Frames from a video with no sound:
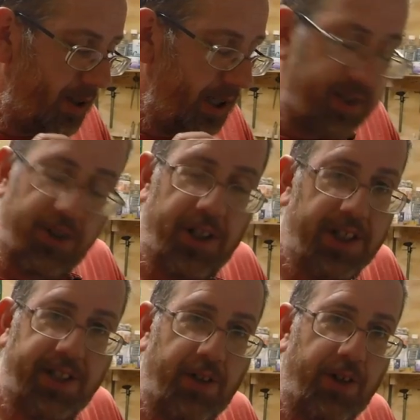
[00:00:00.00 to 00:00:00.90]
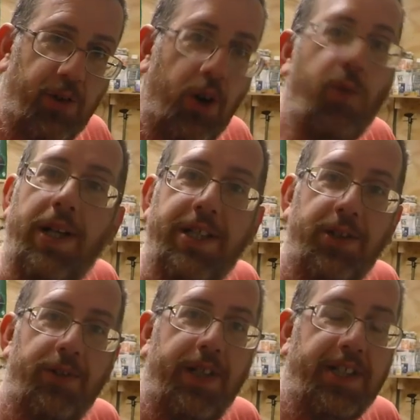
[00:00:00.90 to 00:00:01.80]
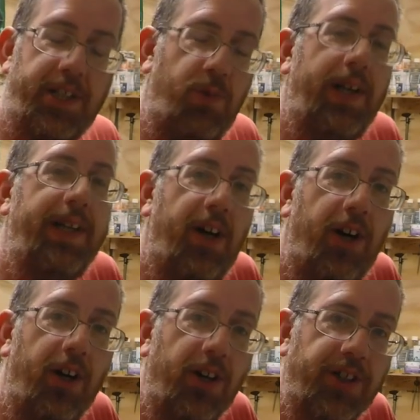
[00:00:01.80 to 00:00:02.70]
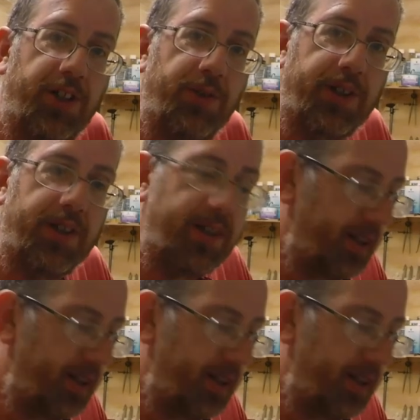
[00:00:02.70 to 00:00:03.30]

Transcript: It's not necessarily the right way to do it, it's the way I like to do it.